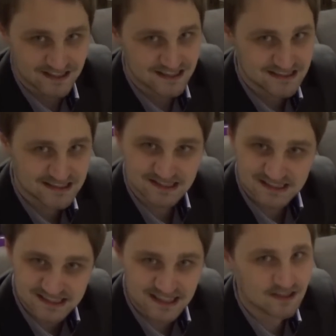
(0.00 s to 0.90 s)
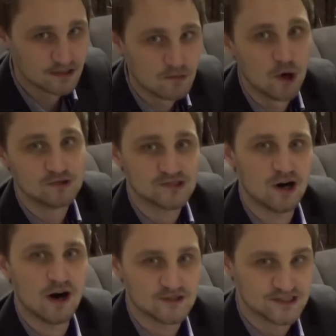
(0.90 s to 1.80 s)
it's the single most
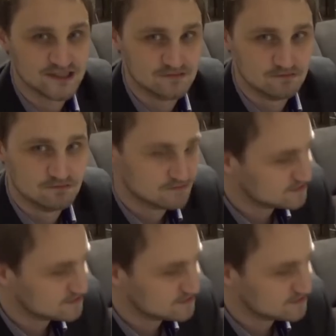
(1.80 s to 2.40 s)
awesome